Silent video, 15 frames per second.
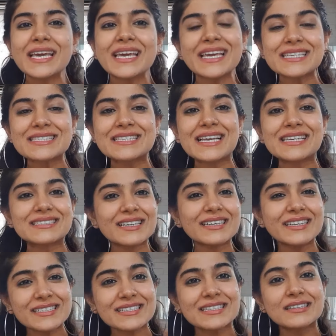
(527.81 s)
He says that
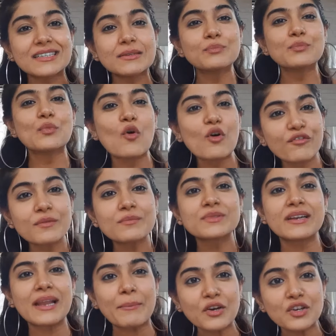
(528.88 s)
he has learned more from
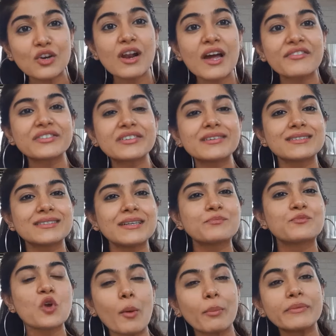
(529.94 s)
cinematographers than
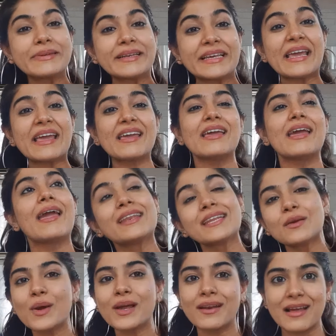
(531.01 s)
probably
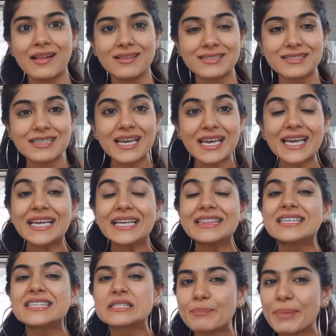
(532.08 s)
anyone else in
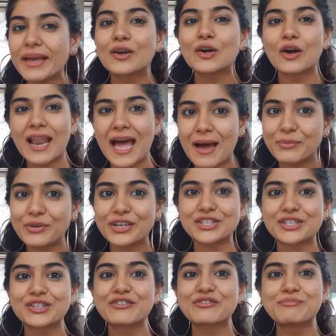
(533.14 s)
this big
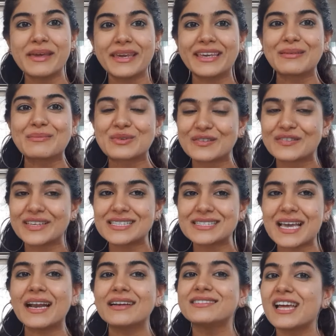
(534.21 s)
collaboration of making movies
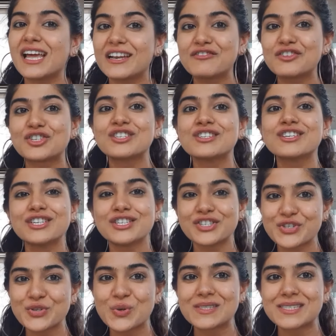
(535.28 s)
and television
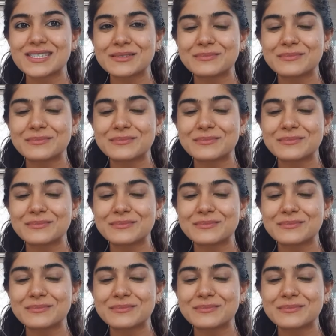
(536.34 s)
shows.